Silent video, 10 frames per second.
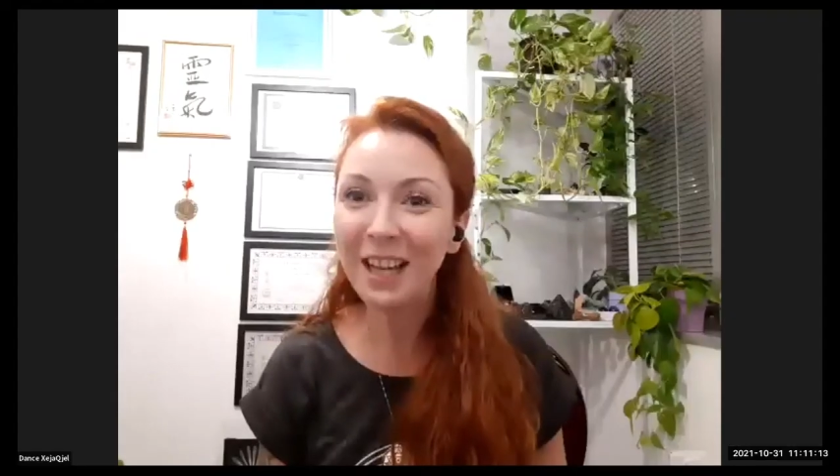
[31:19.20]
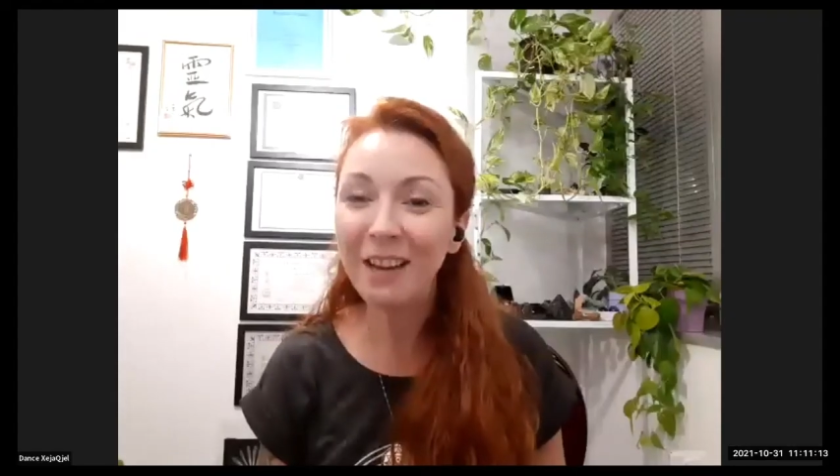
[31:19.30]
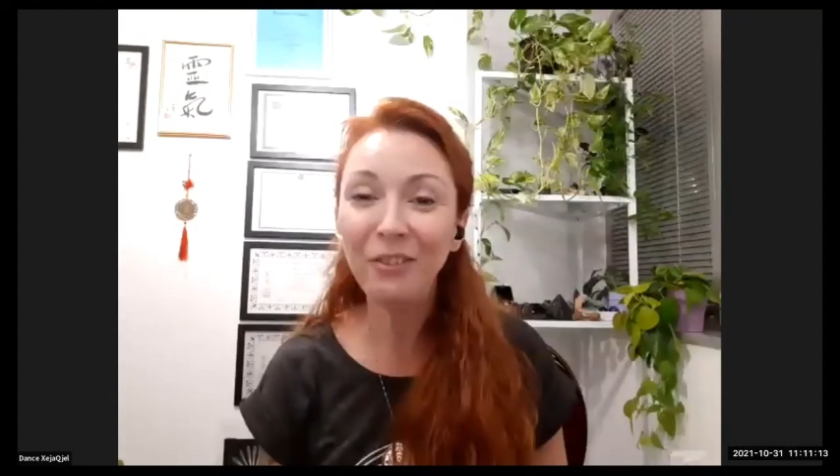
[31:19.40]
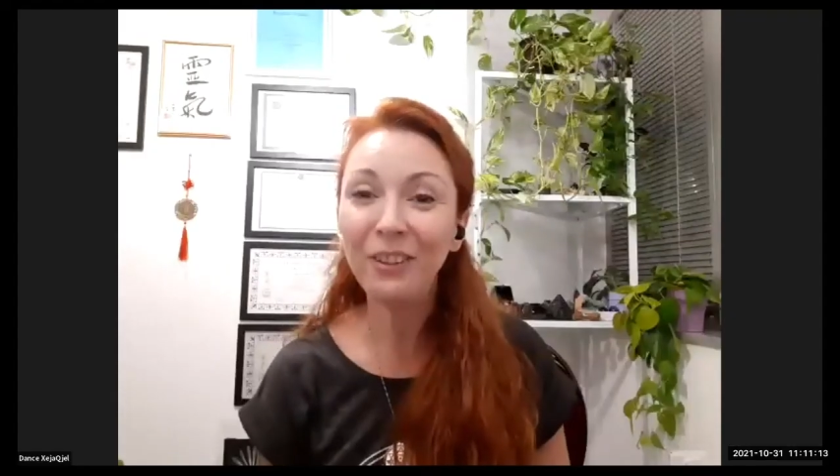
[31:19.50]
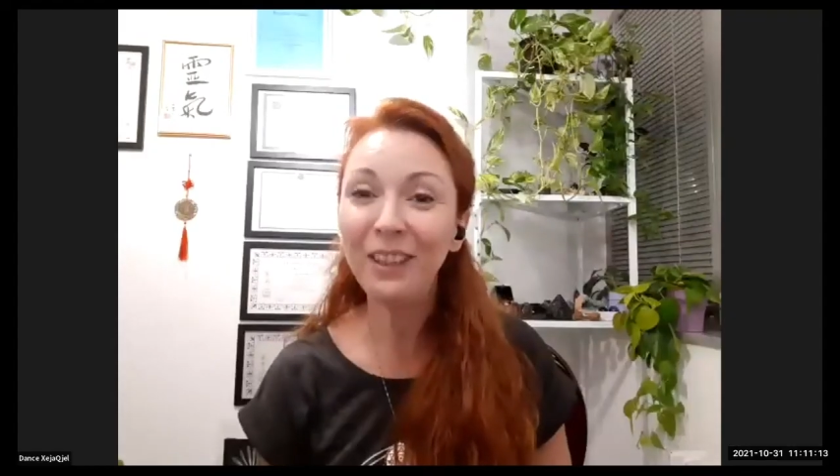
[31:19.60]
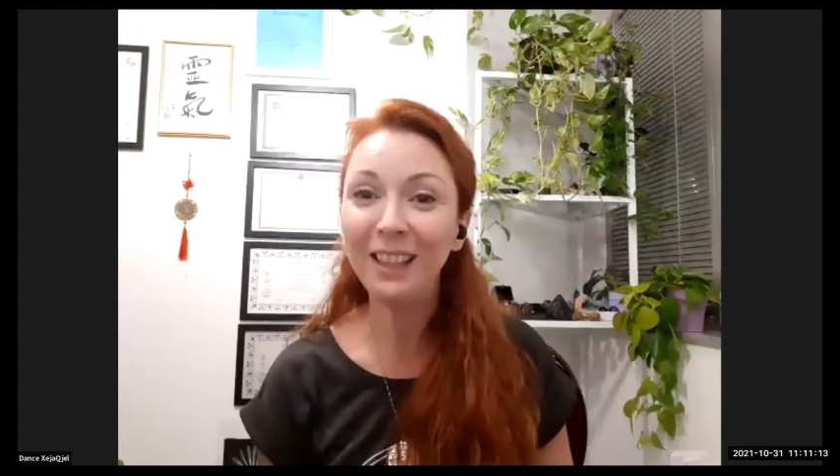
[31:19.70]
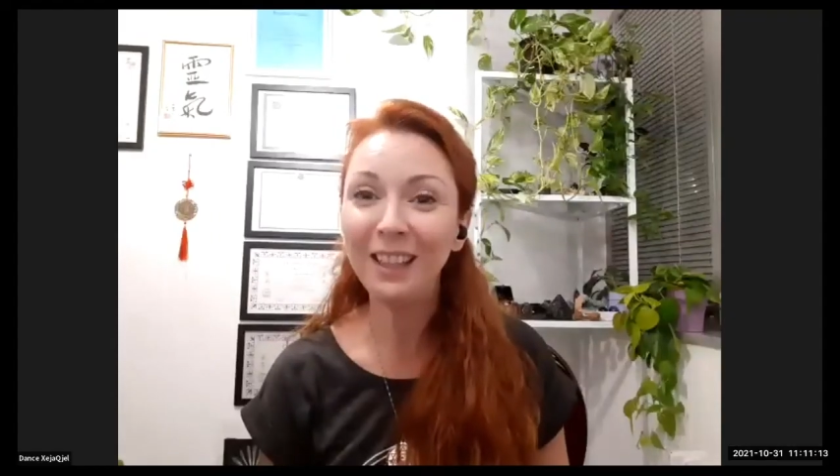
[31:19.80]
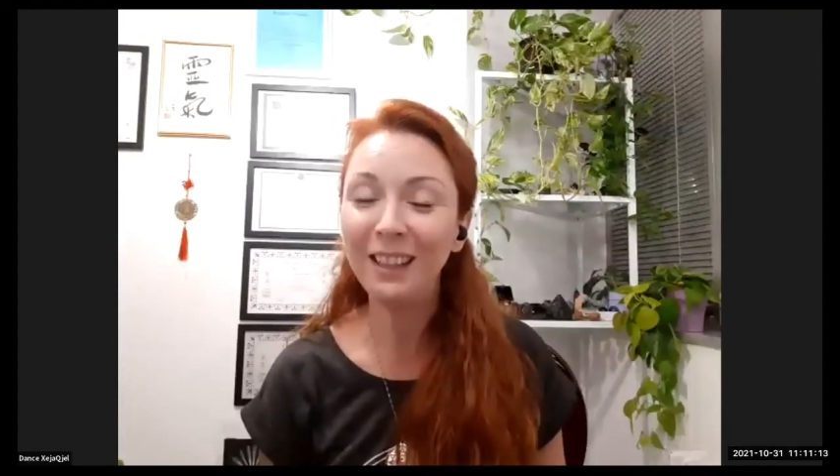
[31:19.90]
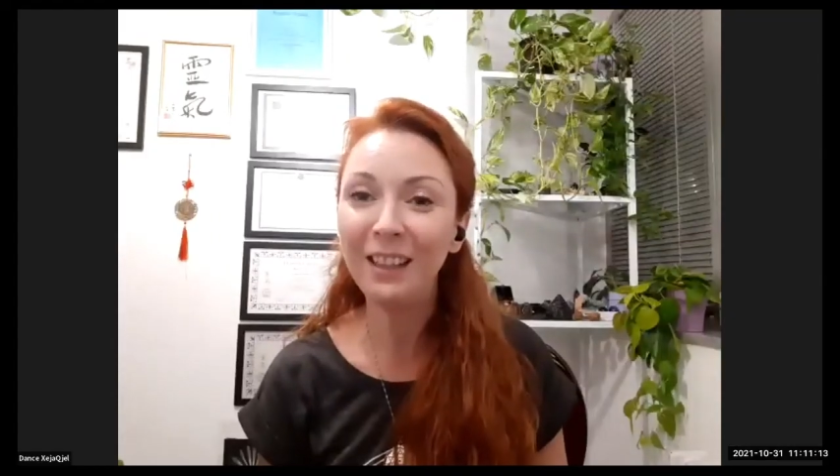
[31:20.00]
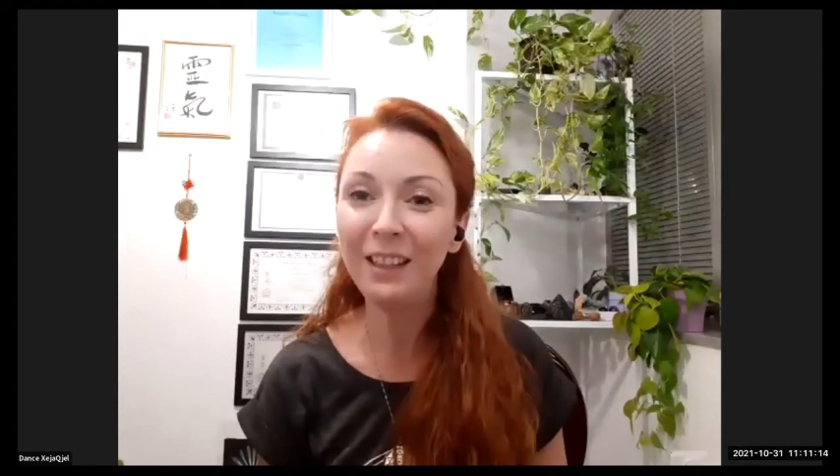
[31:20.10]
everything
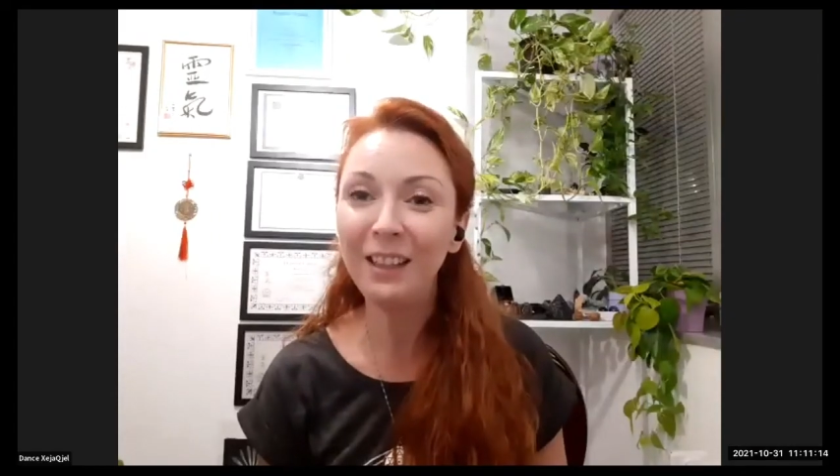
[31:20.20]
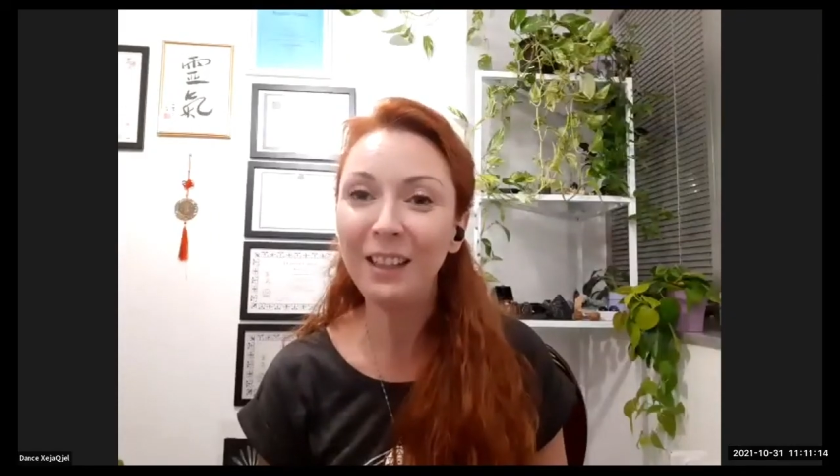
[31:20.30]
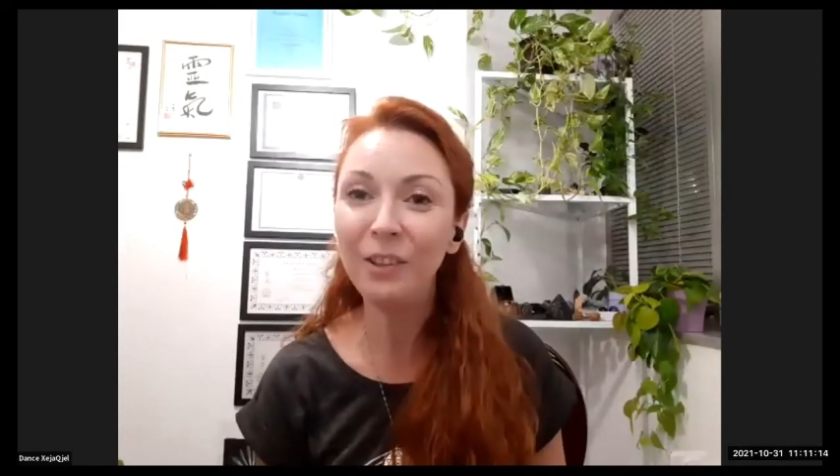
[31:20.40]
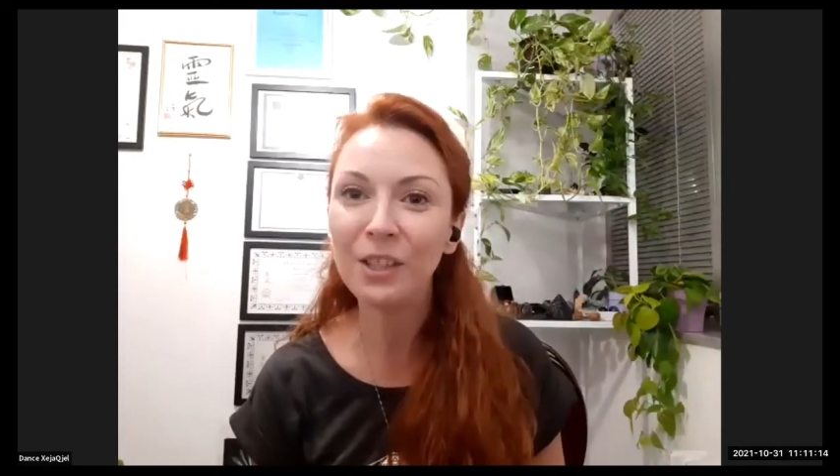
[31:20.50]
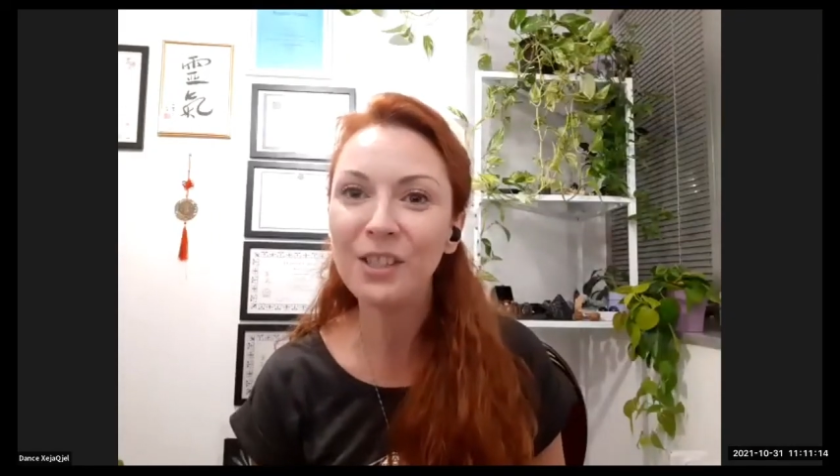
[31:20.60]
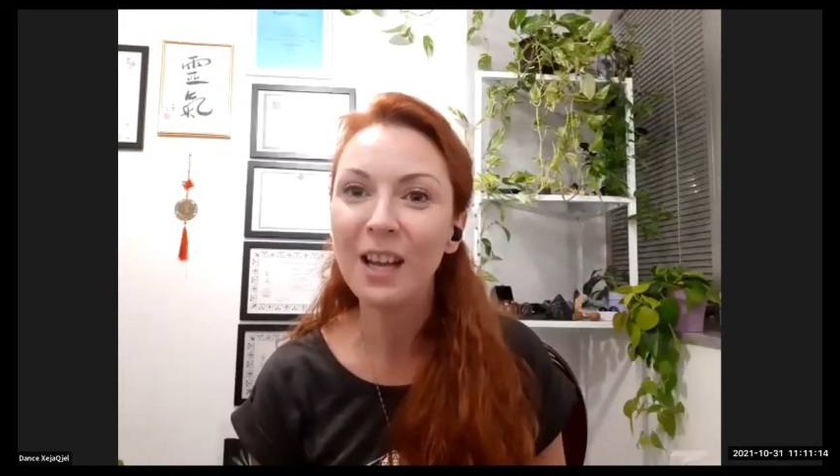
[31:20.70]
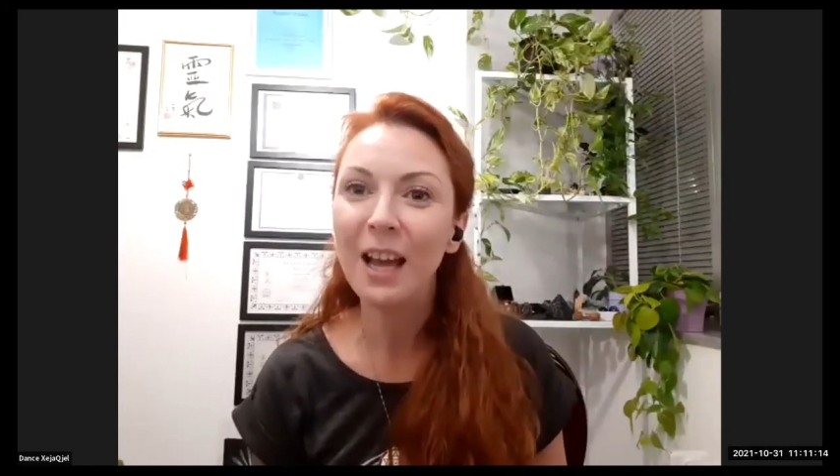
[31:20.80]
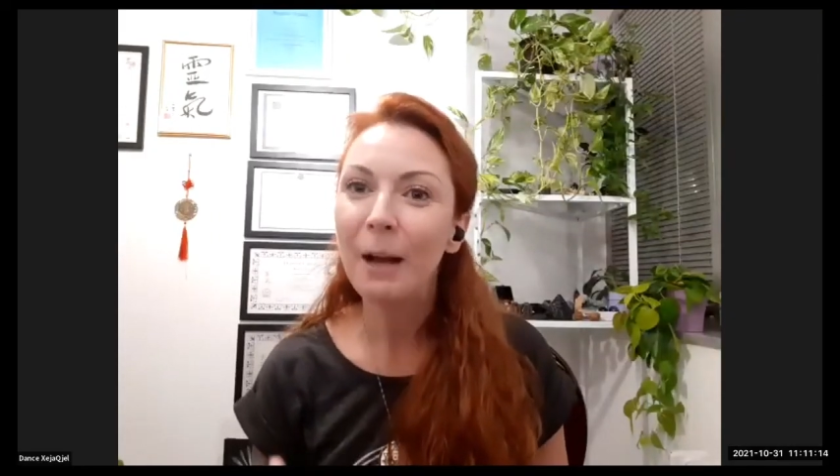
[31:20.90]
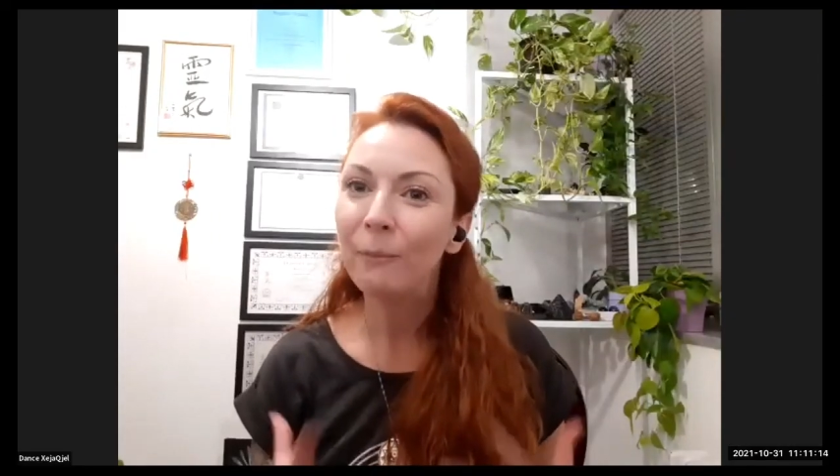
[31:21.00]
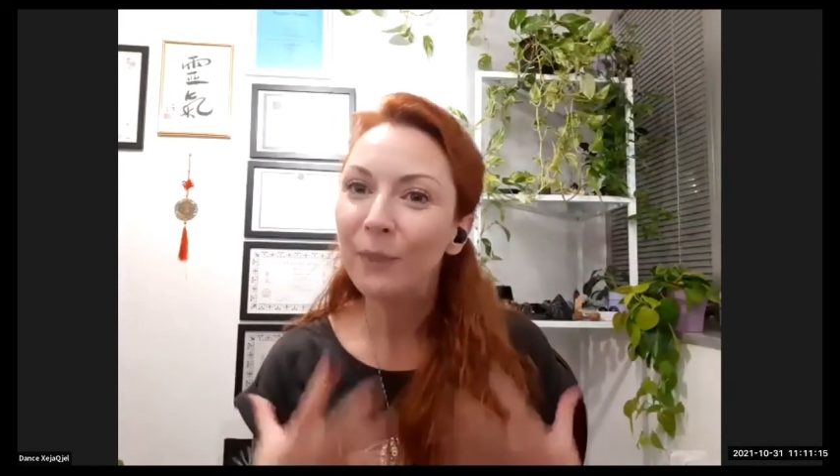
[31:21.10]
in the universe.